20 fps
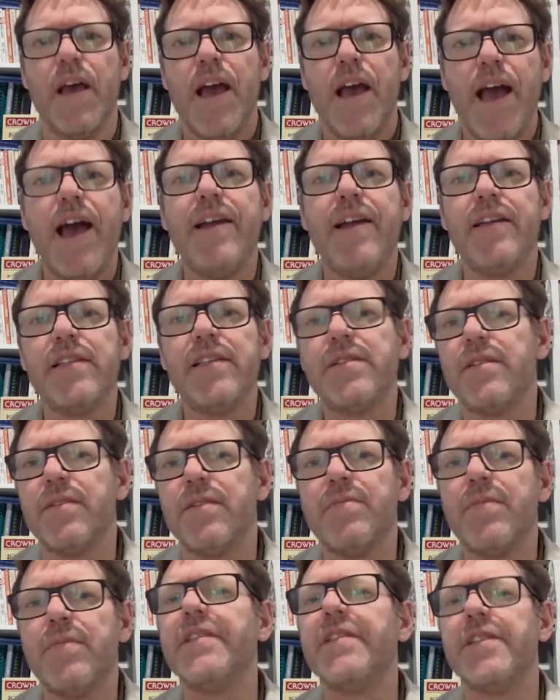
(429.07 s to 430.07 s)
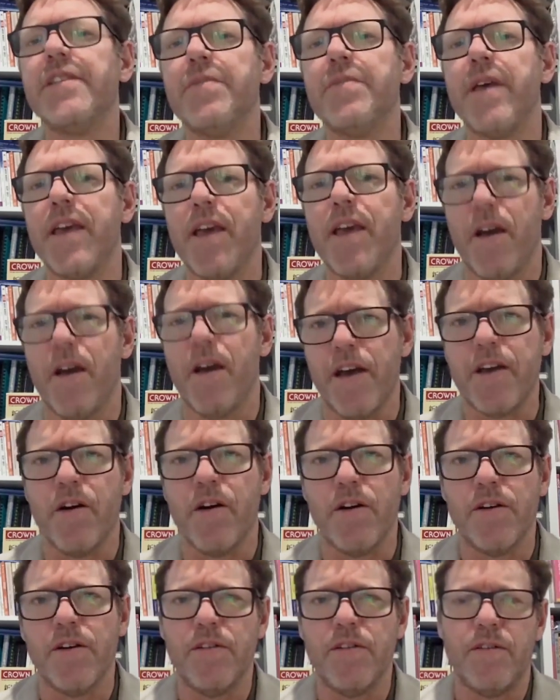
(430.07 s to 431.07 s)
And this has been going
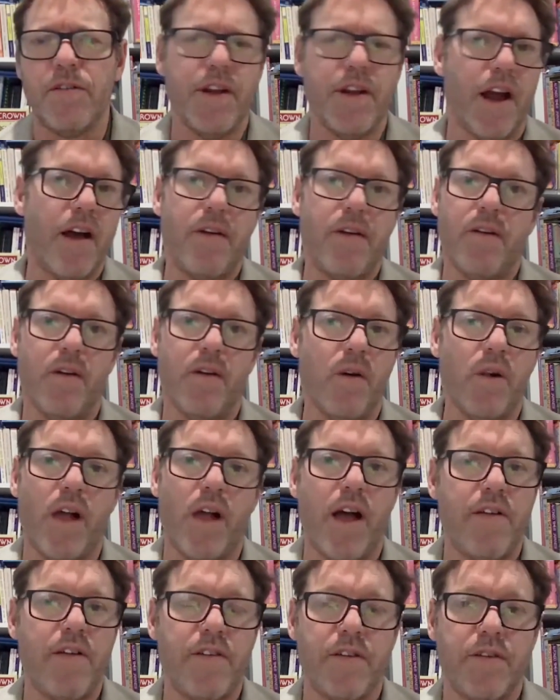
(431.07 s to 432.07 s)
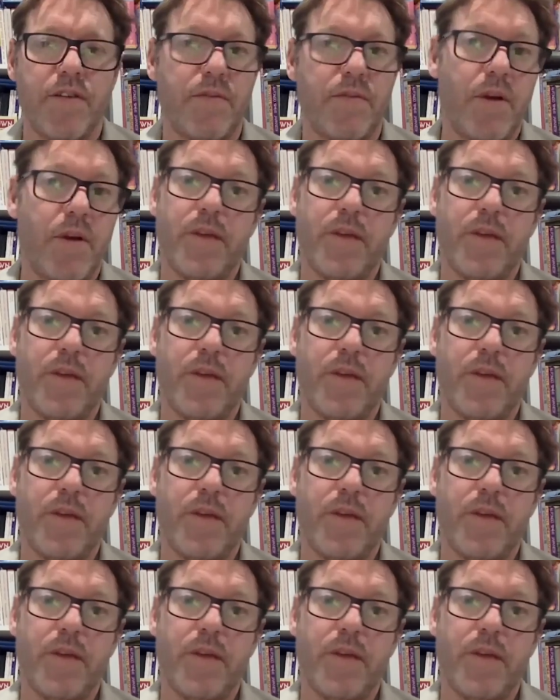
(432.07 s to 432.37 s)
on, all over.